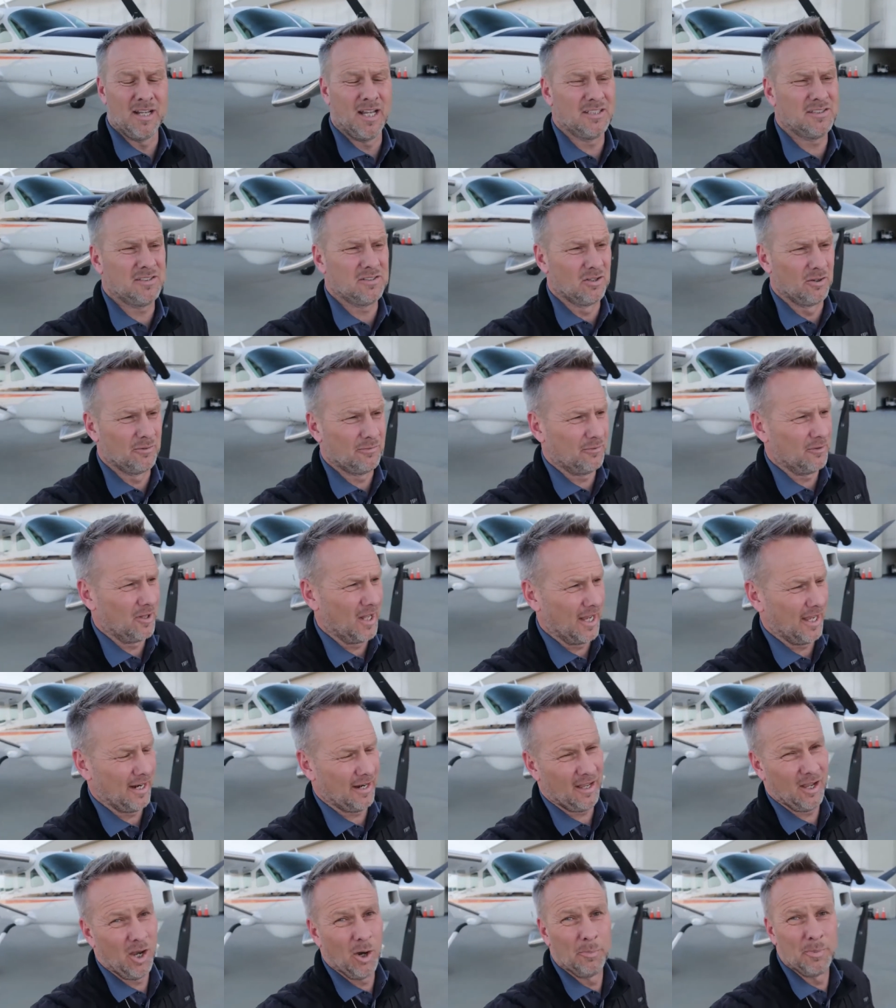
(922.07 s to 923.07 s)
Nice little
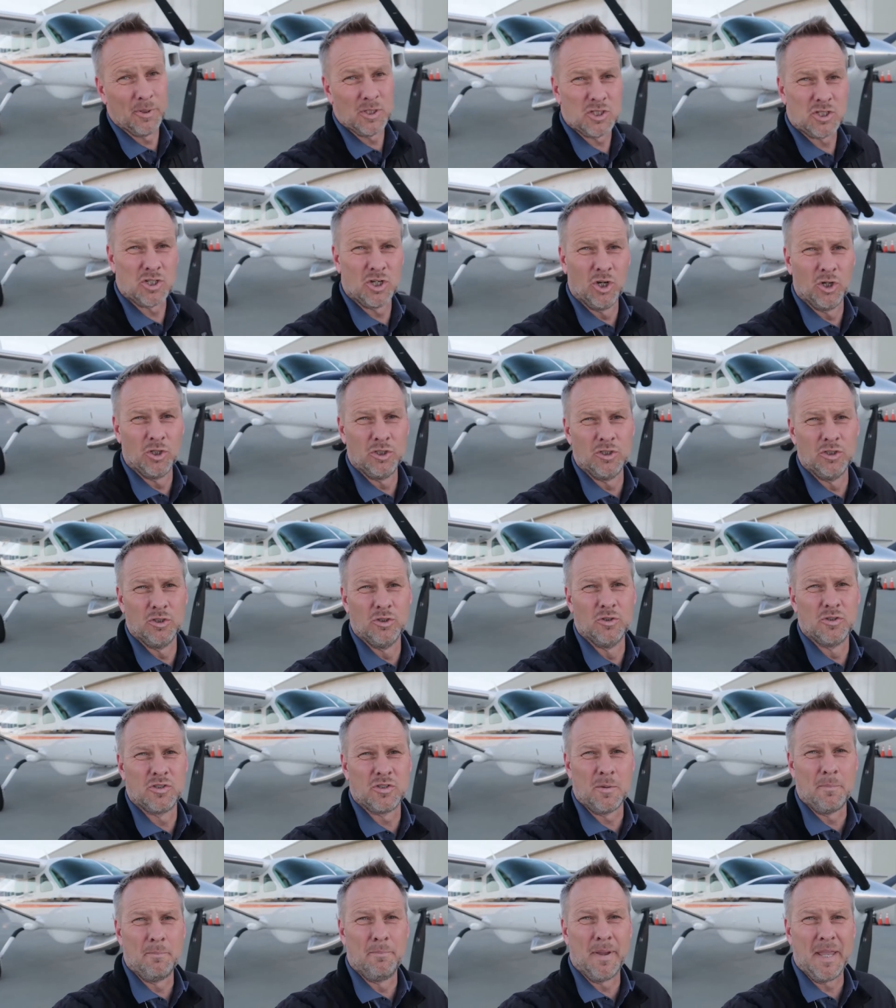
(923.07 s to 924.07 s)
flight. I hope it showed
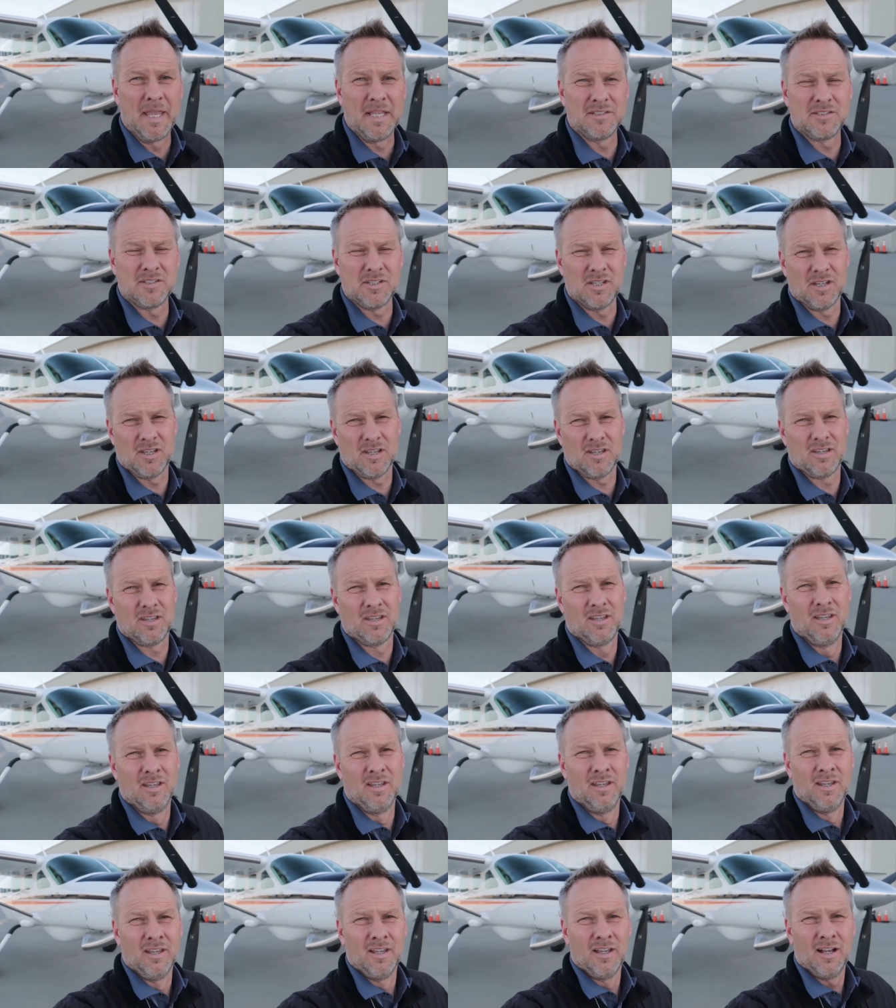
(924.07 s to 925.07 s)
you some basic
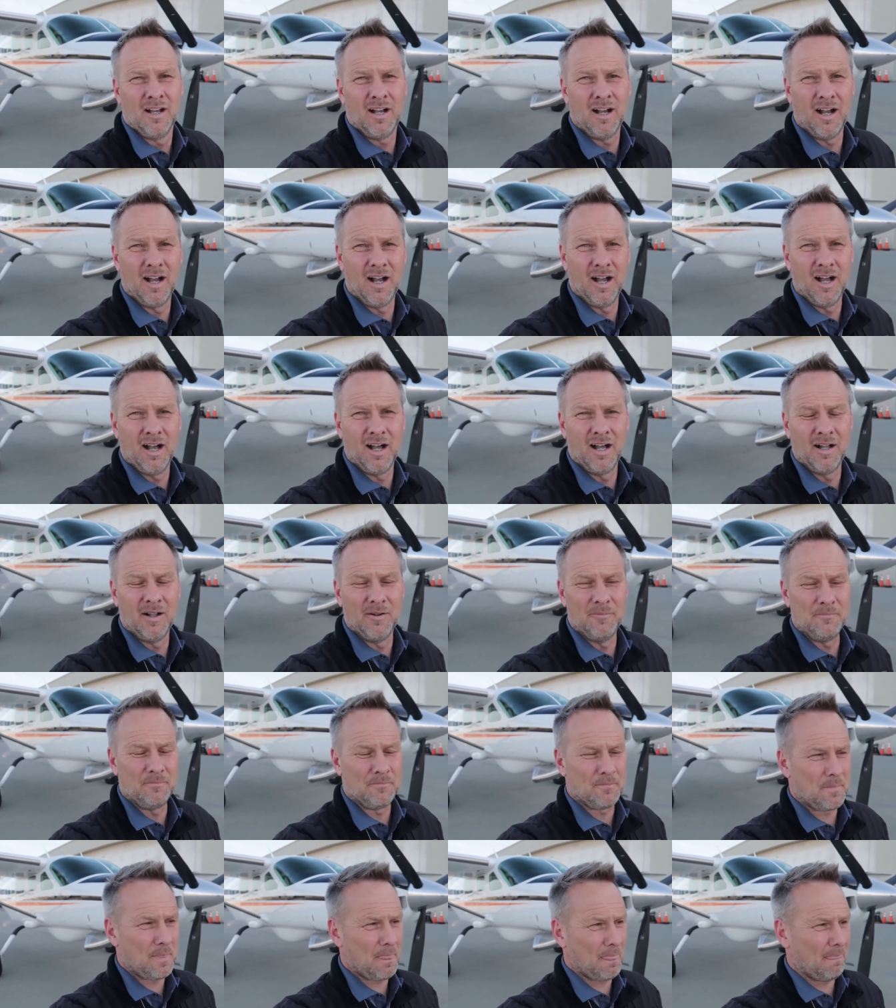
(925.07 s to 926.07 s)
uh,
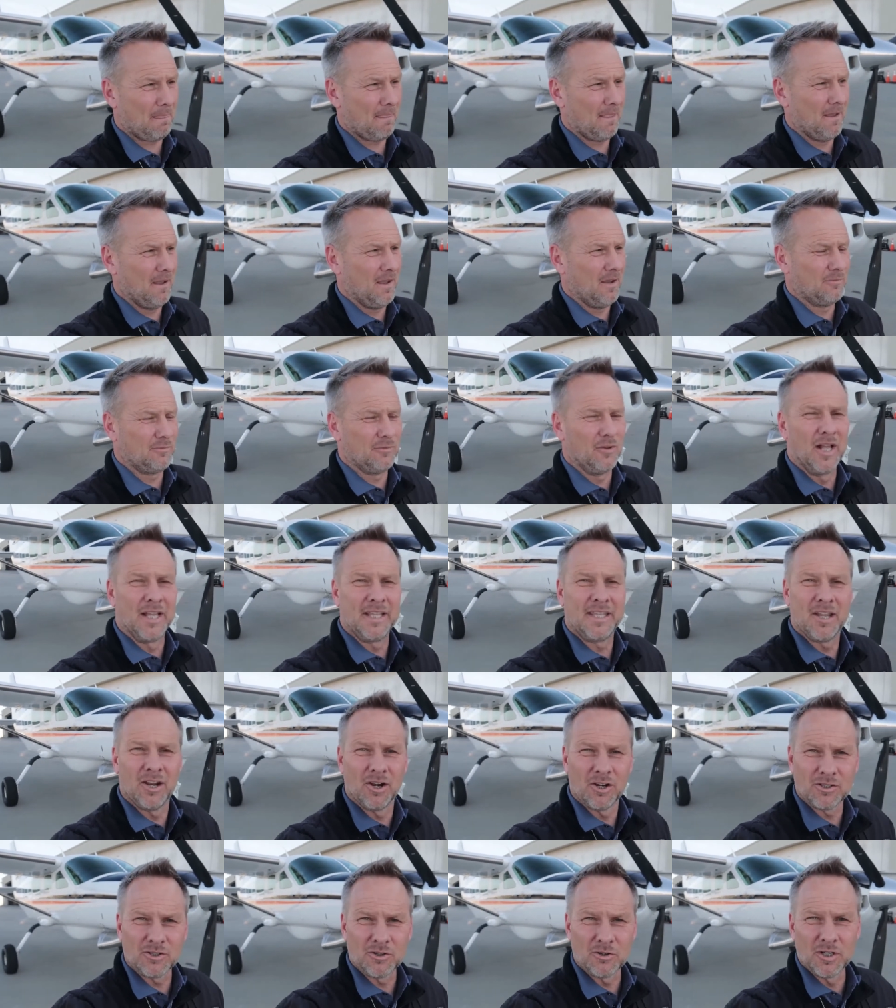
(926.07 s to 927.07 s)
uh, flight
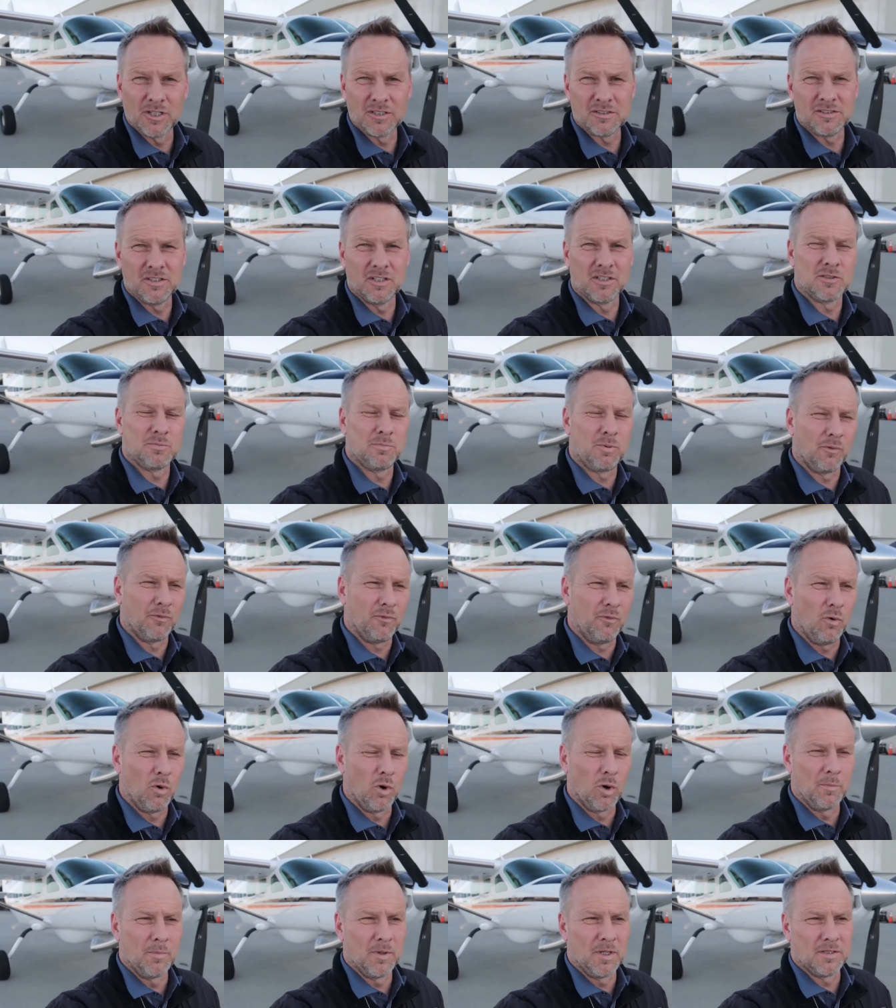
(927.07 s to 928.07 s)
characteristics,
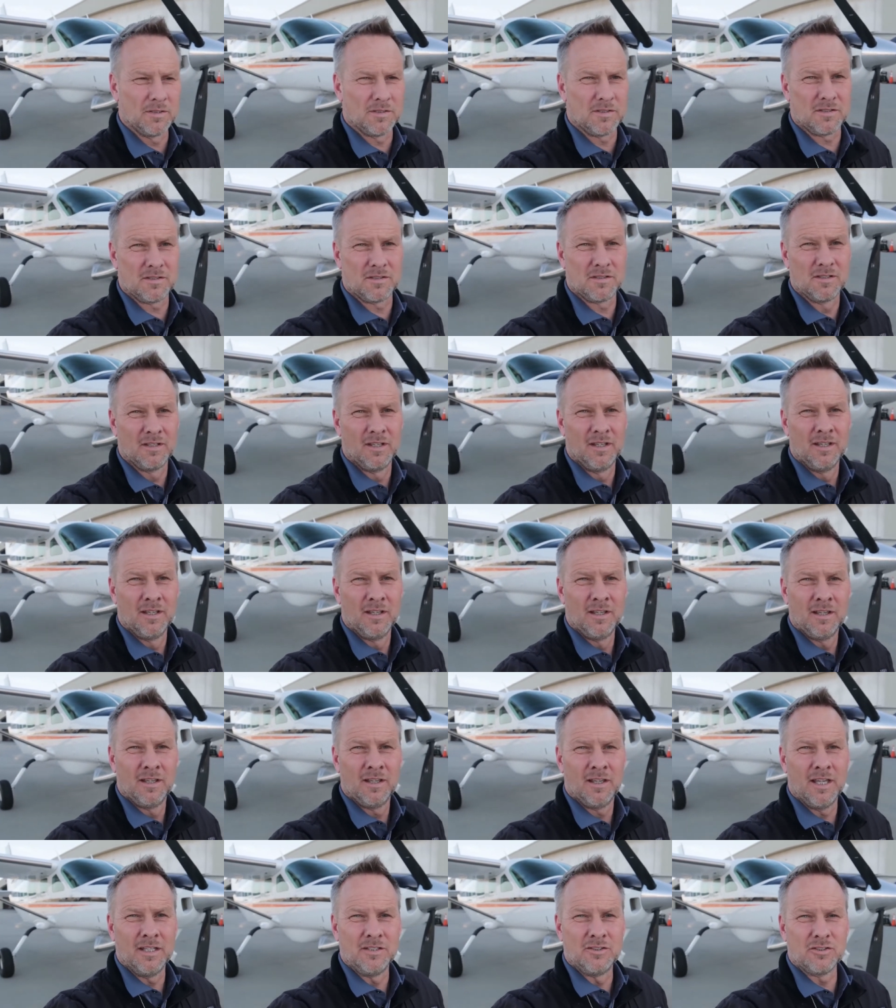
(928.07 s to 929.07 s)
performance,
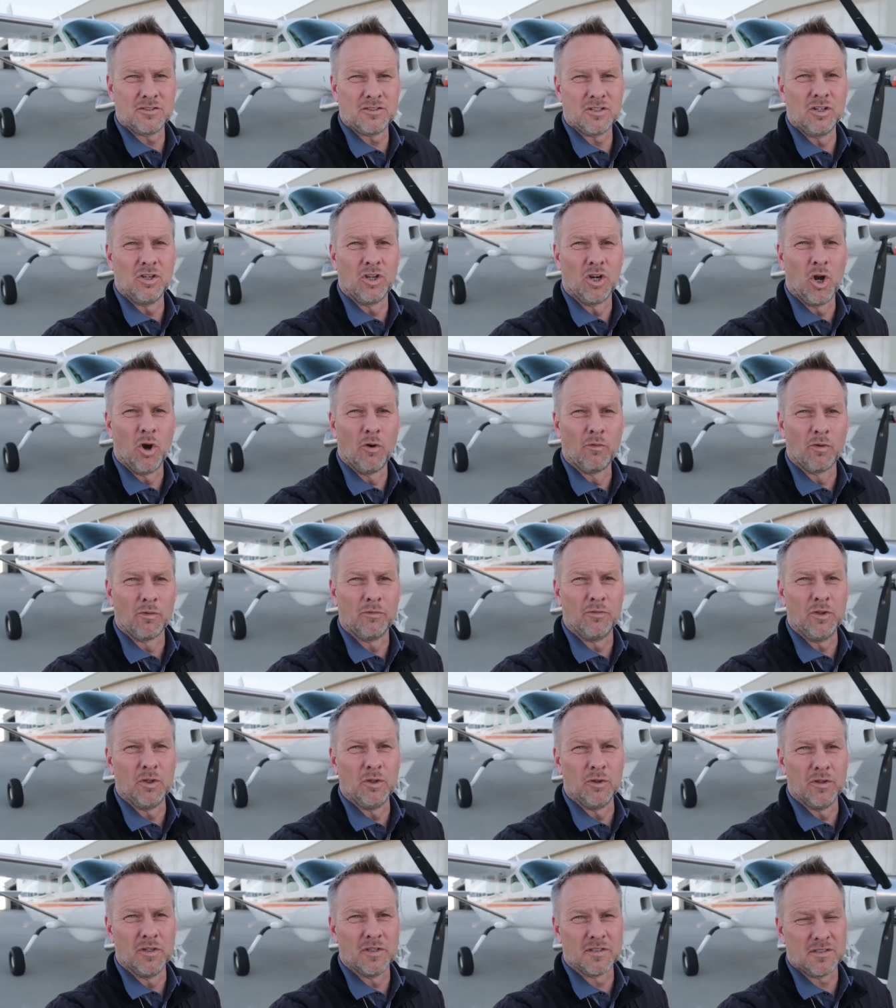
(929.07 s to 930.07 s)
and just a good
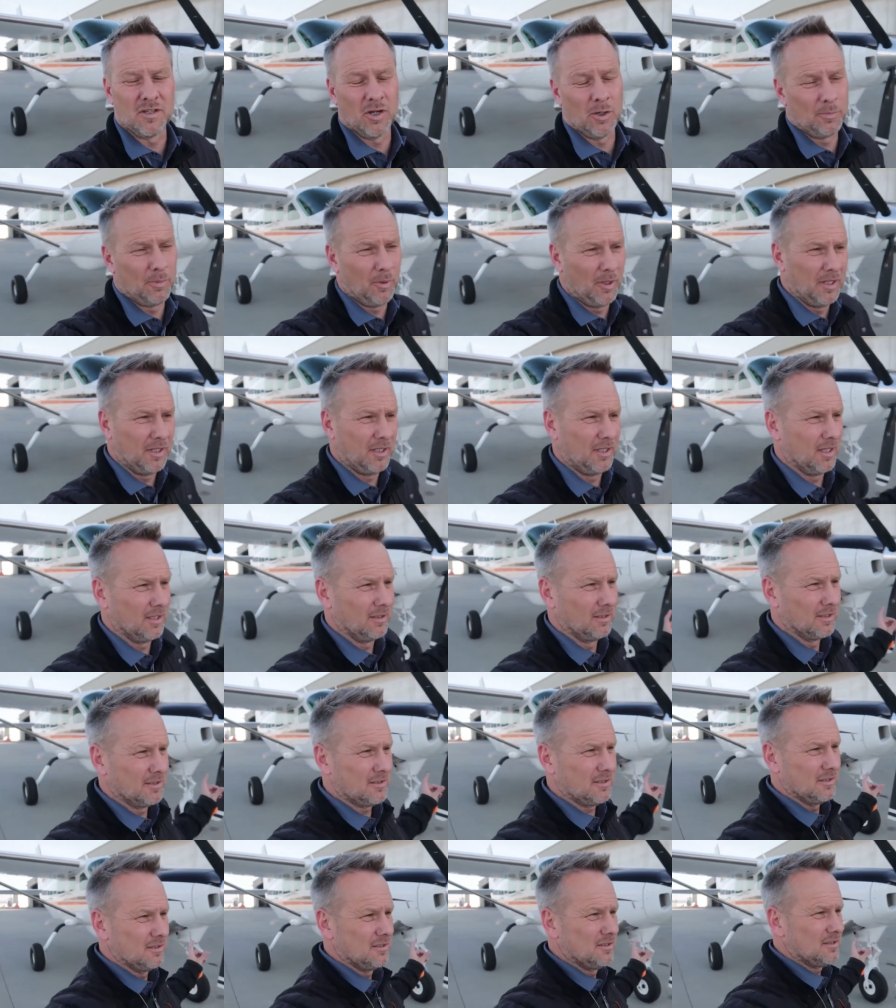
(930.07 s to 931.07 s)
overview of this airplane. Again,
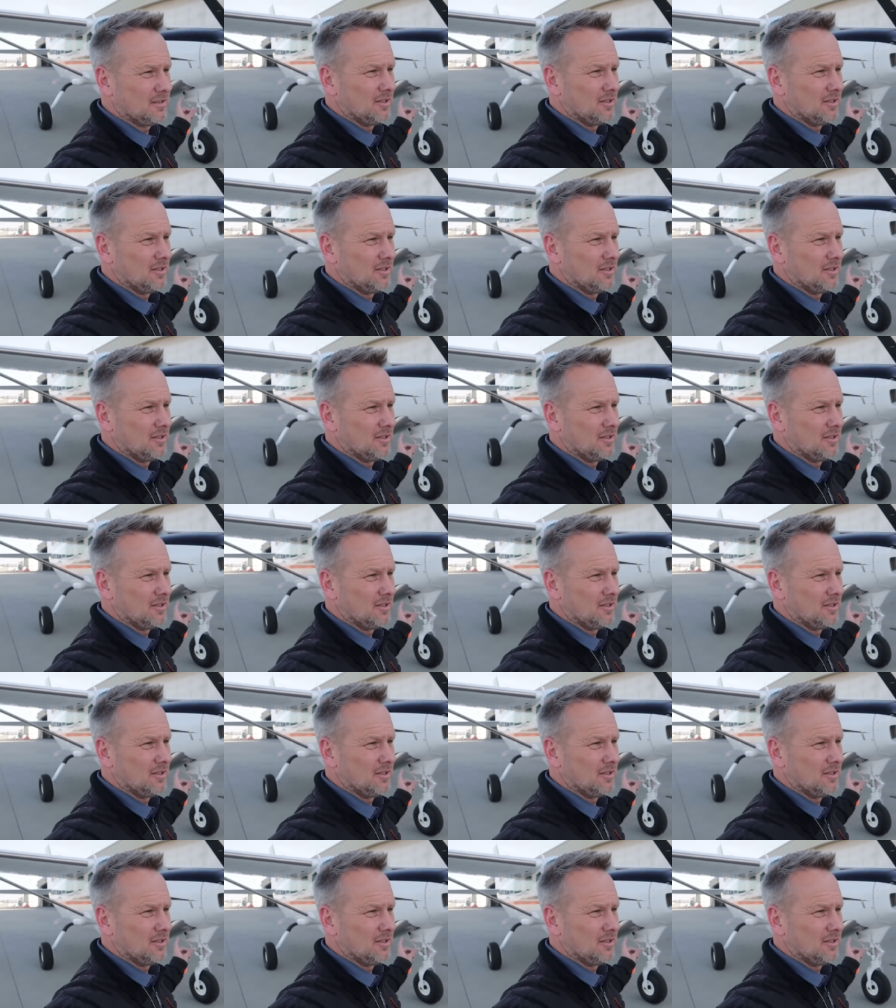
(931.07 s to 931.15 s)
this is